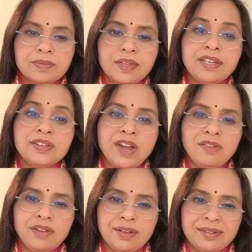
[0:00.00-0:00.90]
he
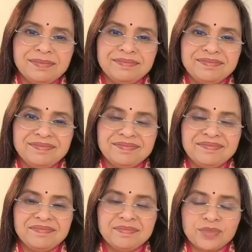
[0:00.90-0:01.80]
traveled.
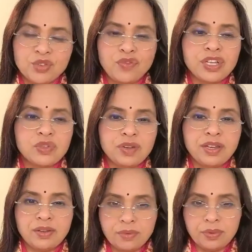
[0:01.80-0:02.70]
So first we
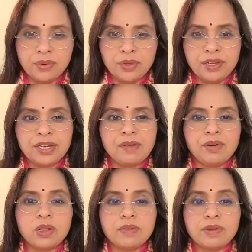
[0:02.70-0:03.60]
know he traveled
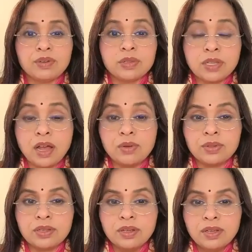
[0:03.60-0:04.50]
all the way to
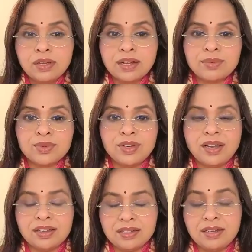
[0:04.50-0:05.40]
south, comes to
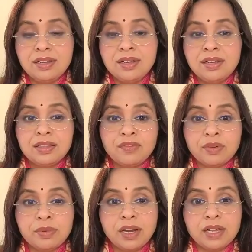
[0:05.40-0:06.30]
Nilachal, then
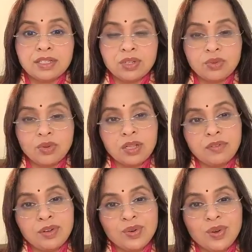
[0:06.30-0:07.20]
from Nilachal to all the
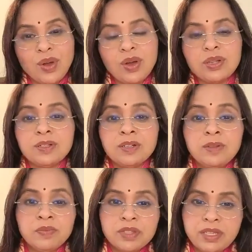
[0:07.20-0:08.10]
way to north.
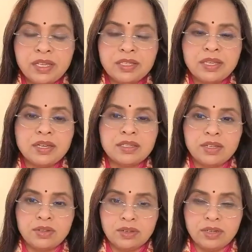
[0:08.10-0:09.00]
6 years
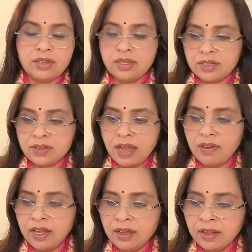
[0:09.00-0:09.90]
he did this
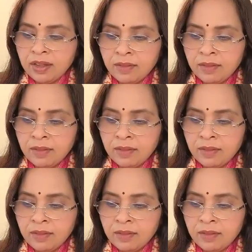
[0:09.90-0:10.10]
traveling.